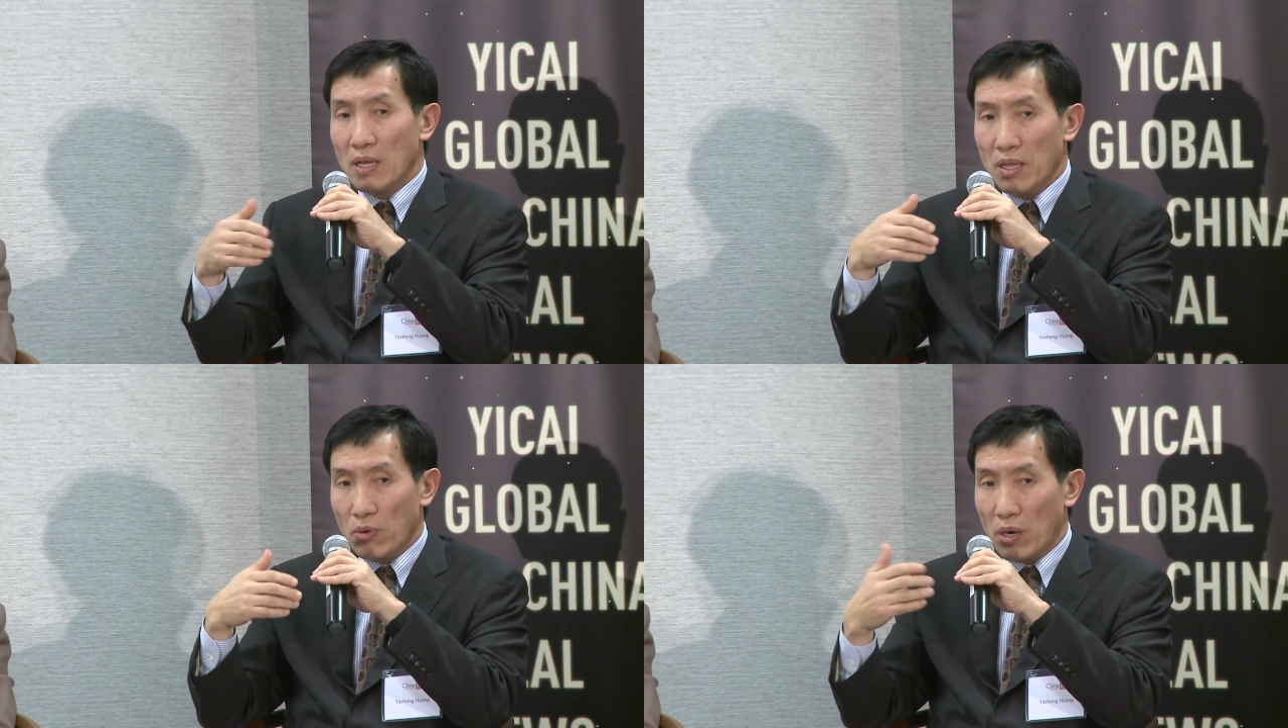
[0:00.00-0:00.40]

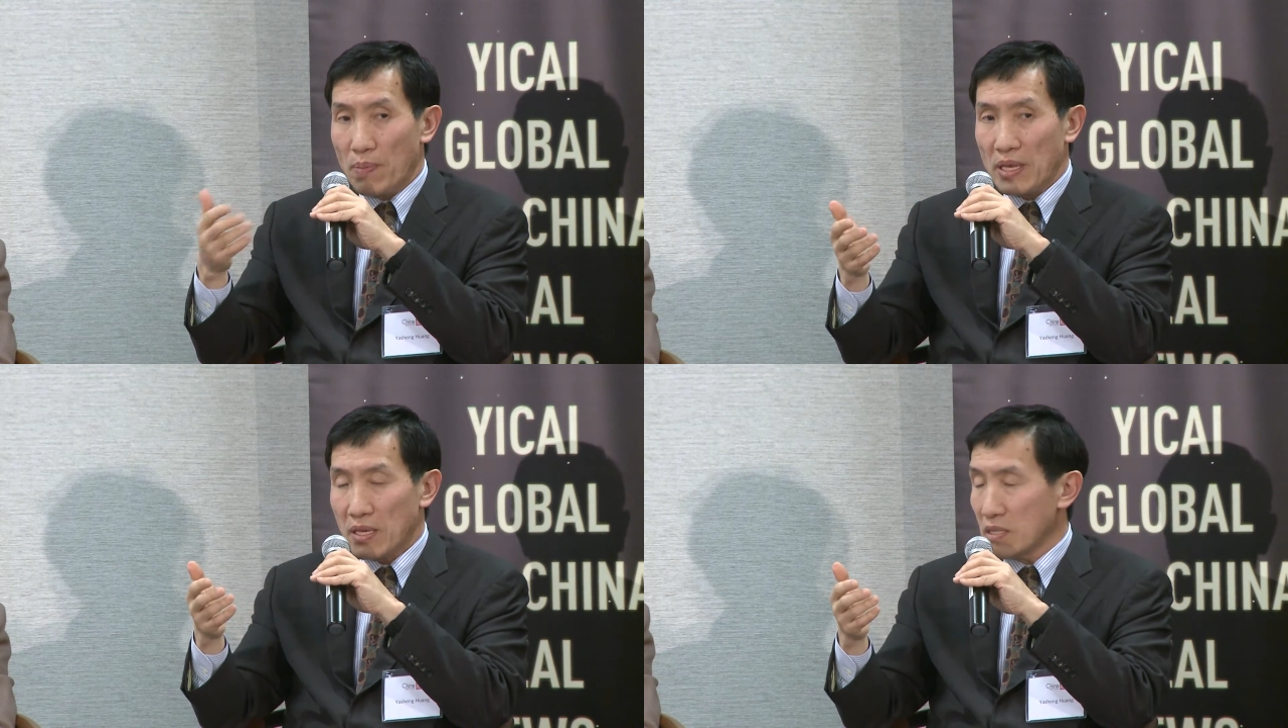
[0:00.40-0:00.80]
there were
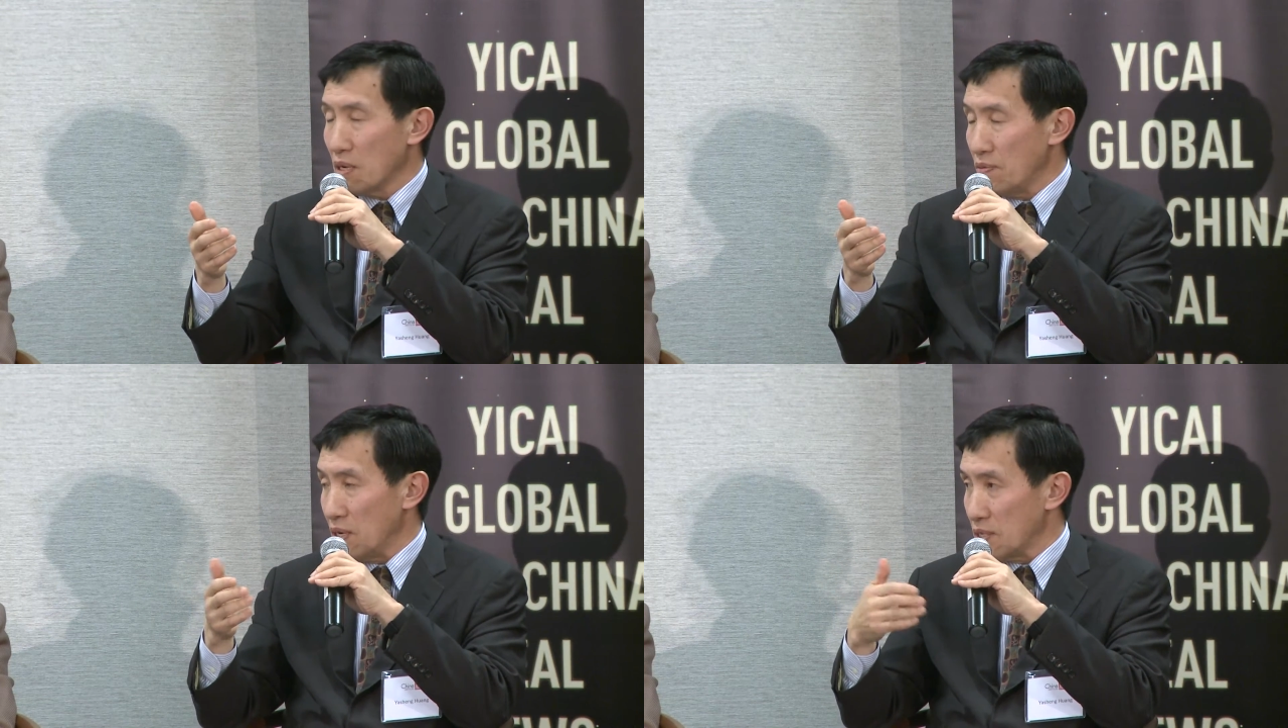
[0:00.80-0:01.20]
opinion
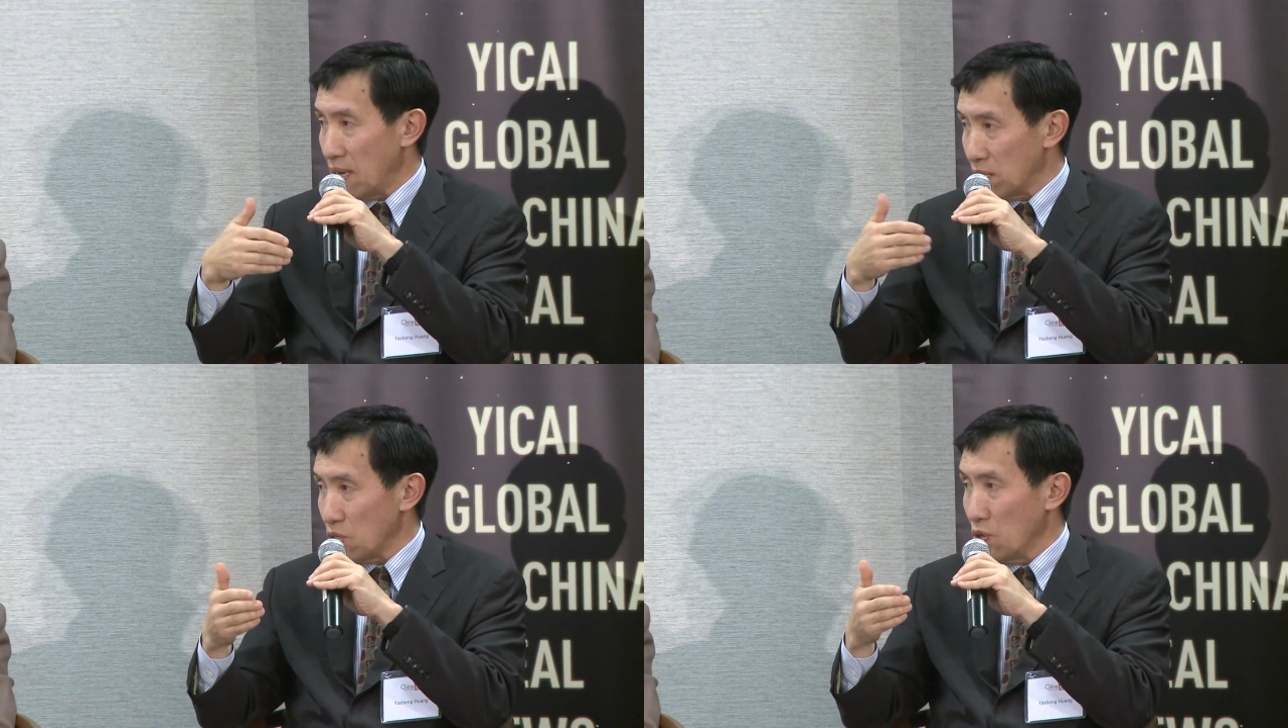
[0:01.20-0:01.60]
surveys
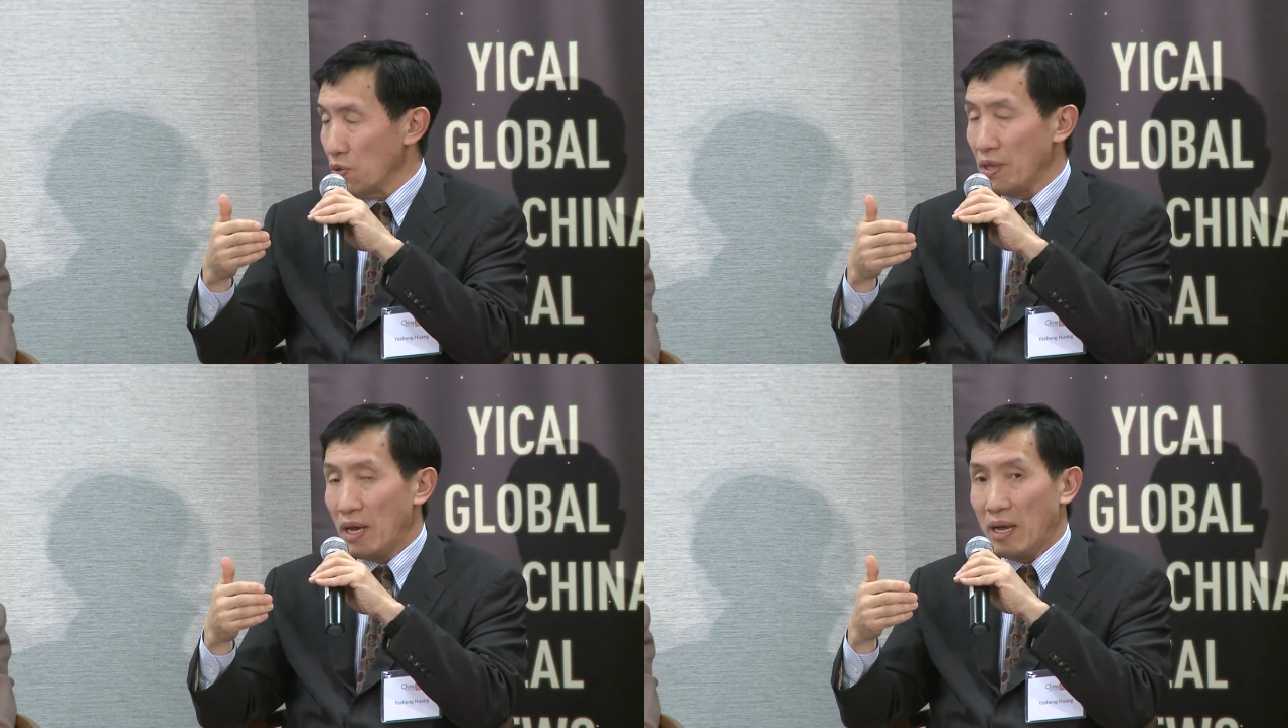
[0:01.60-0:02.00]
that
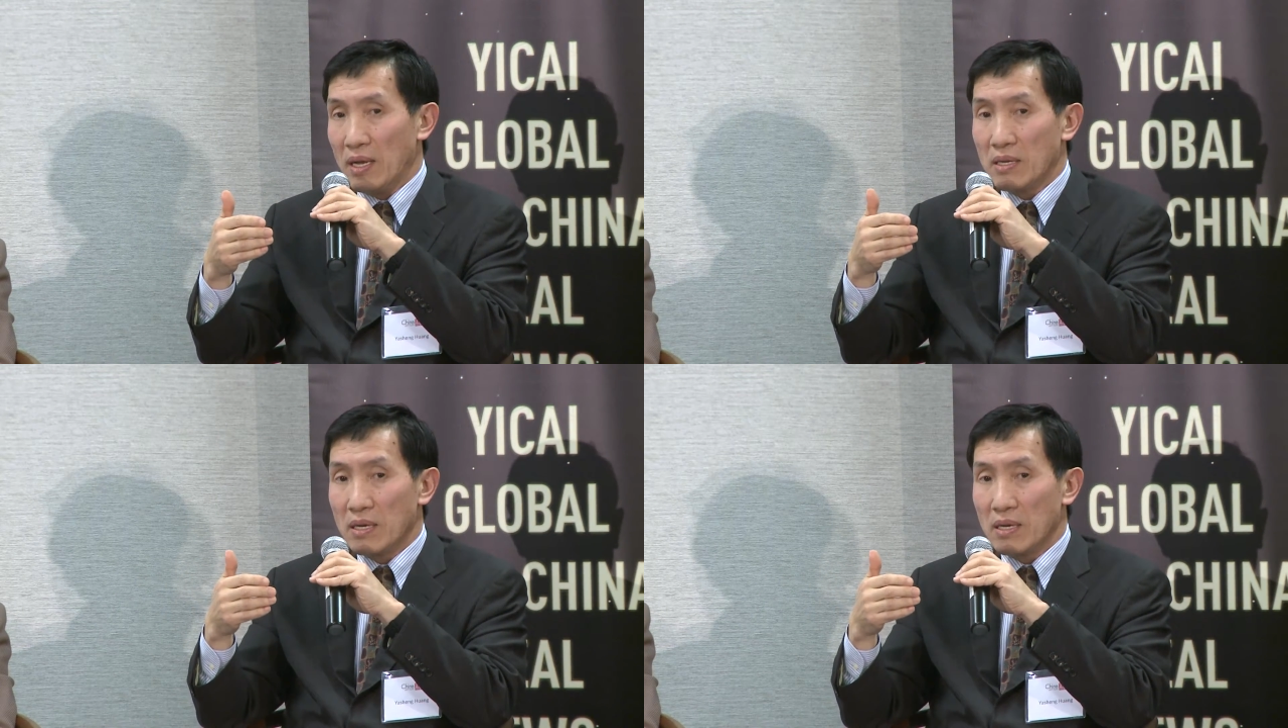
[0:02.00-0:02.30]
showed that